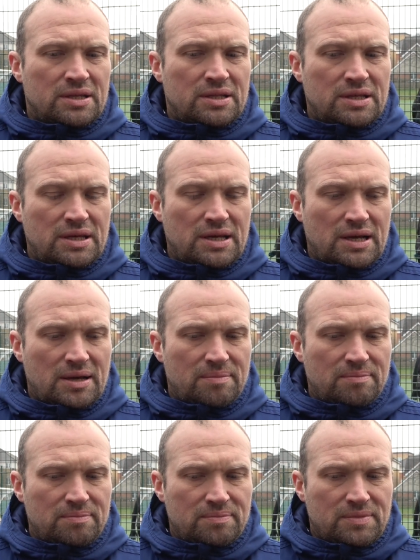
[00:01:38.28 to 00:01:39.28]

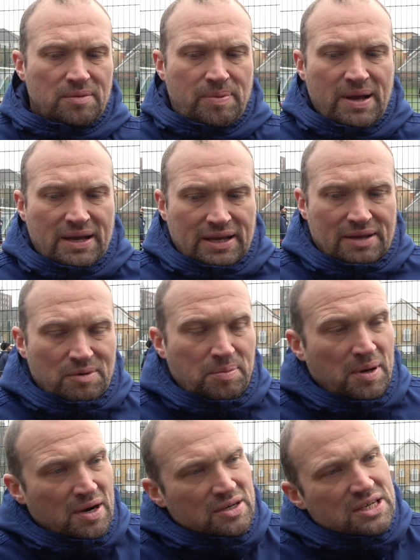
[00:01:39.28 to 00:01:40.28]
the back end where
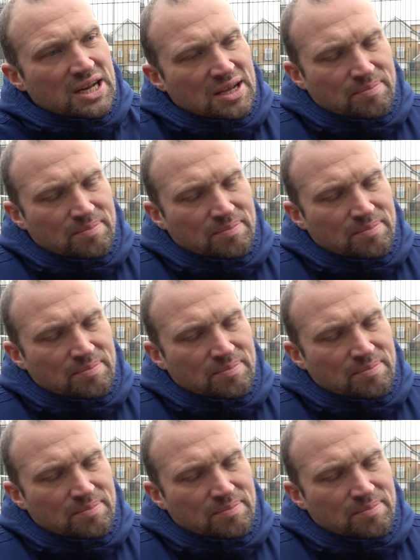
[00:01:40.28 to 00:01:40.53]
players